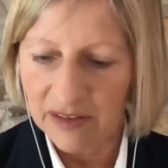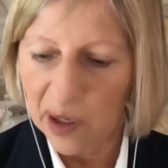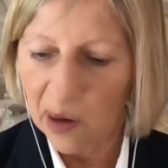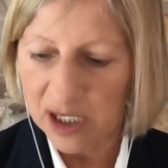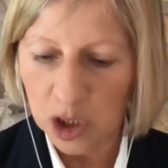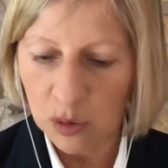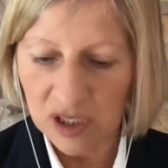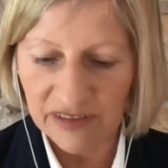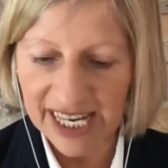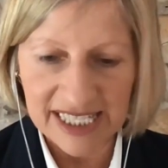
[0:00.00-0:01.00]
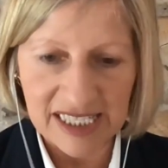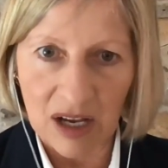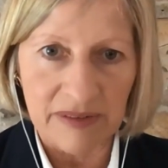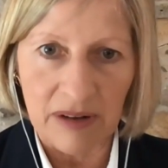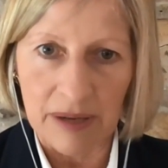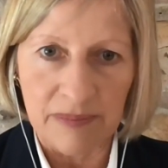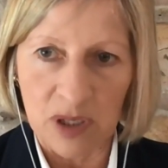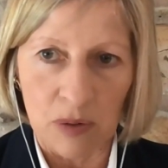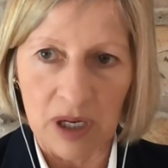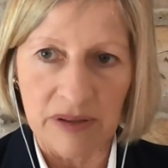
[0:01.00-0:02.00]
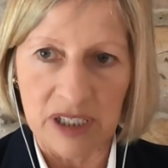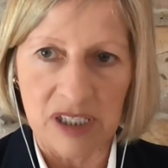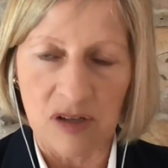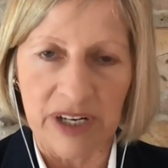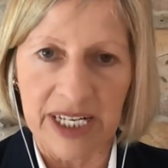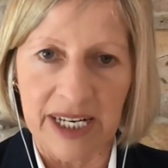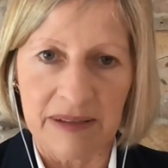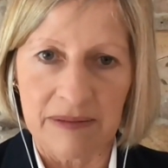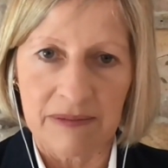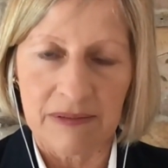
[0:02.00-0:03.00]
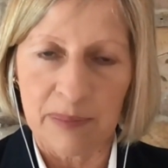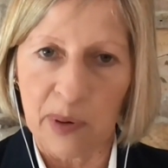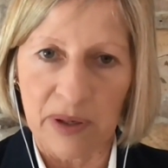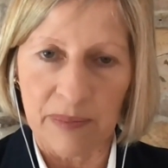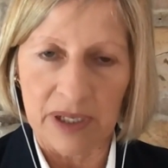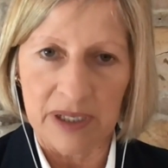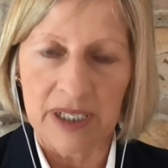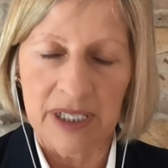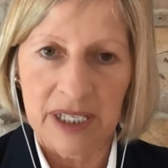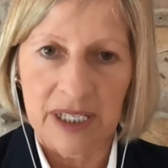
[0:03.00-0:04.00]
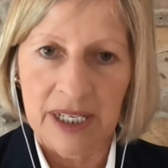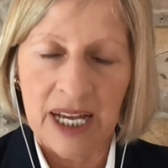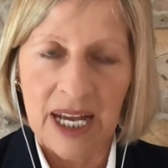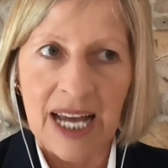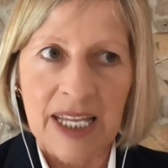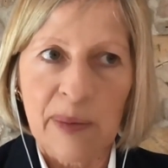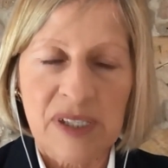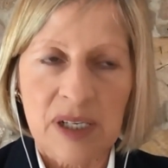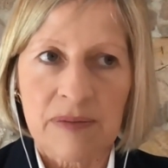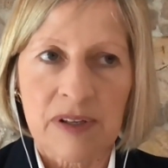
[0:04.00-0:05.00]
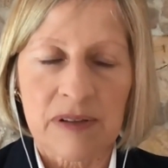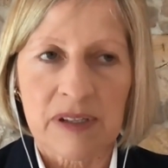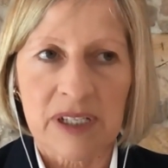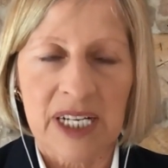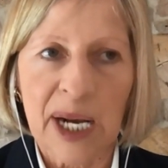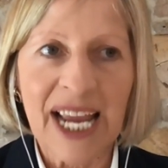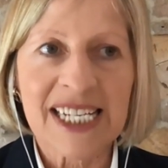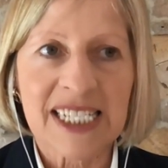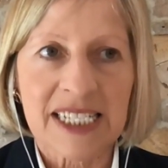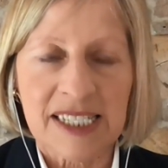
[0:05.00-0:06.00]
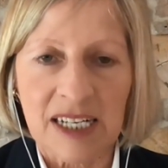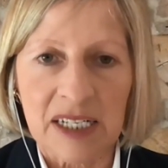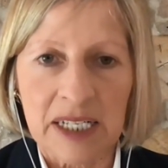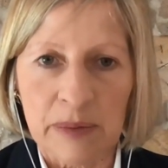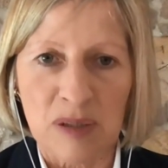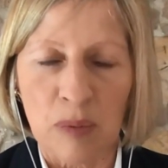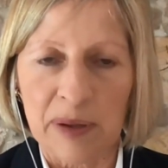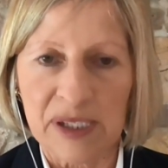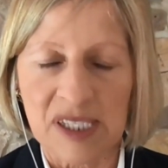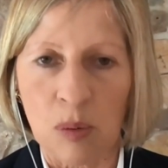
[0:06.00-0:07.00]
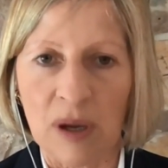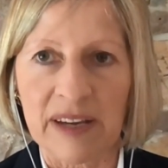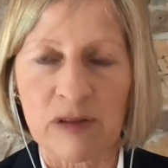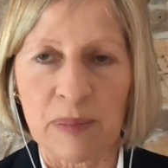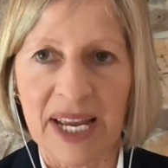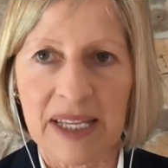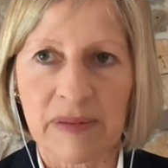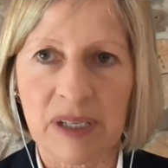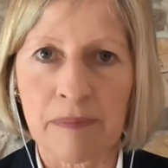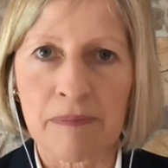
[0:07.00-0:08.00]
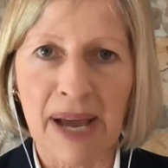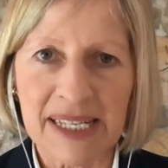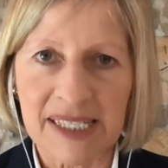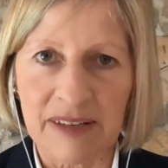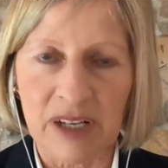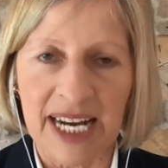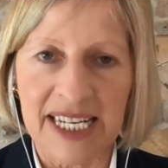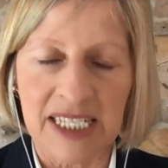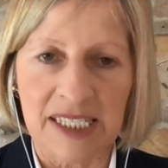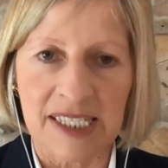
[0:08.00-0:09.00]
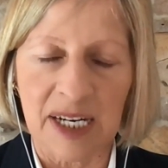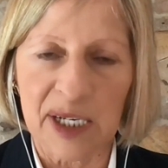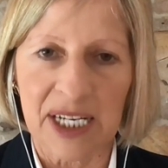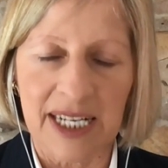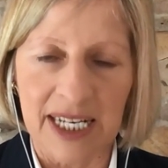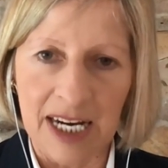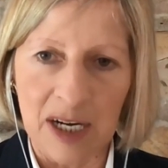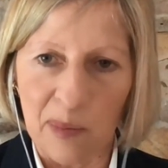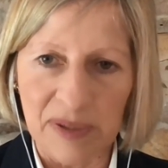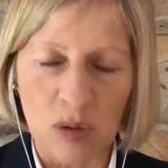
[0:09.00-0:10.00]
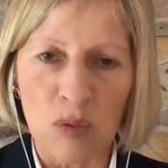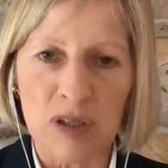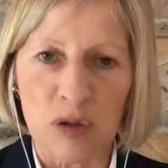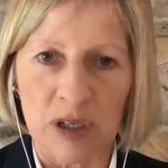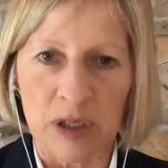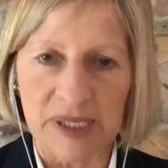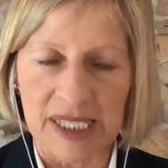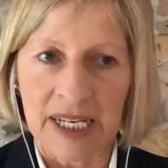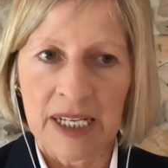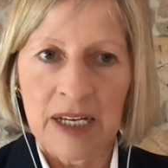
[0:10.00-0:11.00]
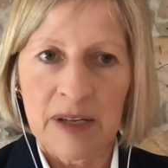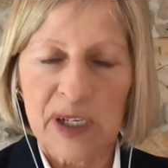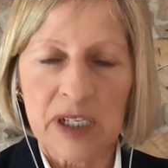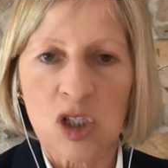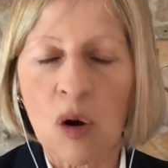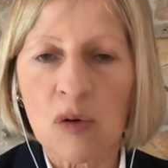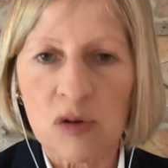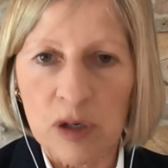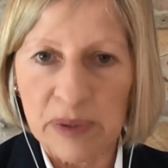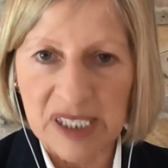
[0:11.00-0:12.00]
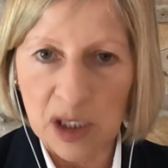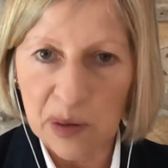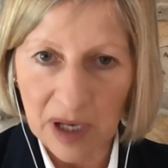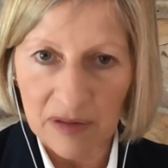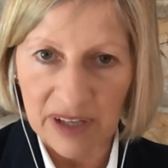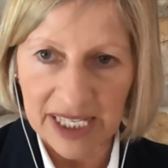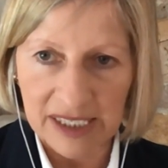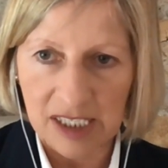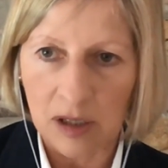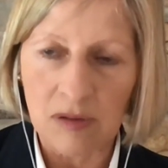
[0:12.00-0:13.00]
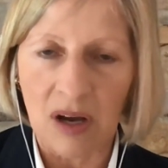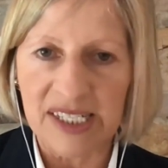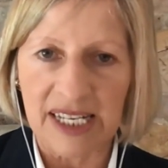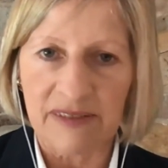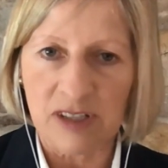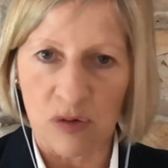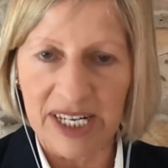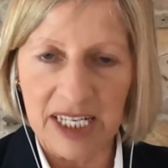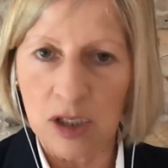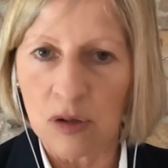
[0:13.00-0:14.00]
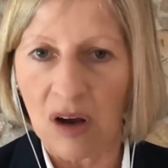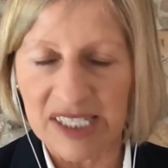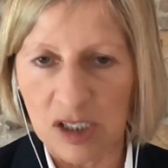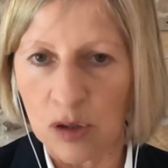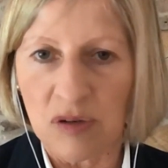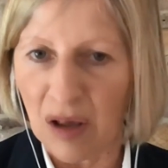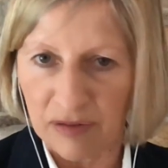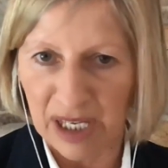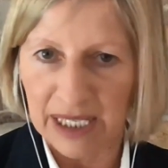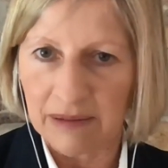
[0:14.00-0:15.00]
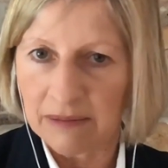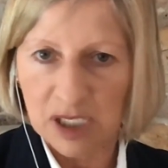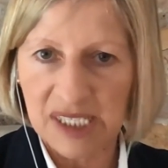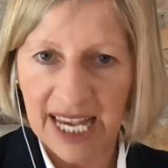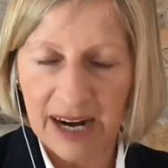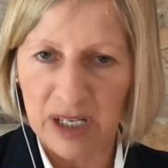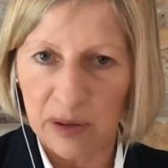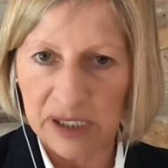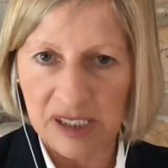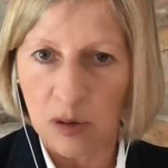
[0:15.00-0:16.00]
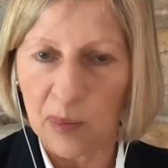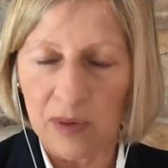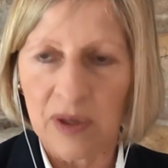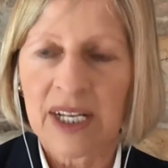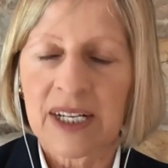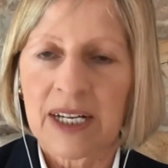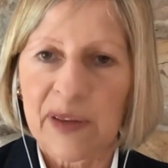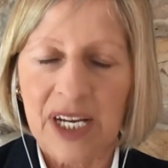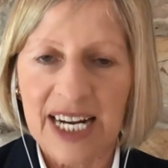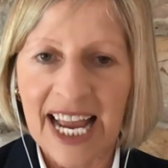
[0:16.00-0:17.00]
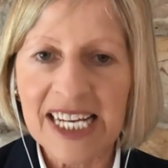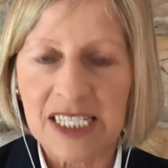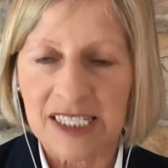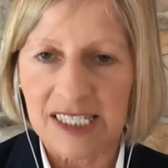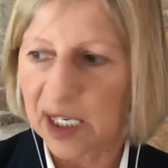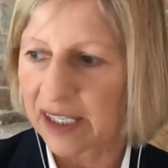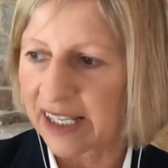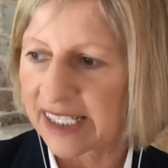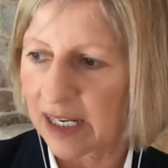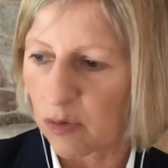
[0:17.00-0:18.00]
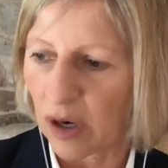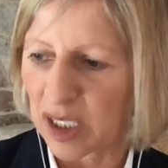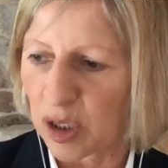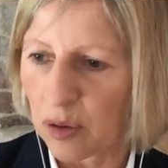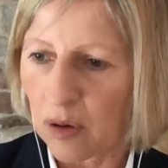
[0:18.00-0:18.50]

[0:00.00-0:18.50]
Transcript: the long and short of it is I, I'm not going to the screening appointment. And there was a, the, the Canadian study was the one that swung it for me. There was a massive Canadian study, and in, in almost all the groups, the control group was do nothing. So you guys have screening, you guys do nothing, just carry on as normal. In the Canadian study, they said, right, you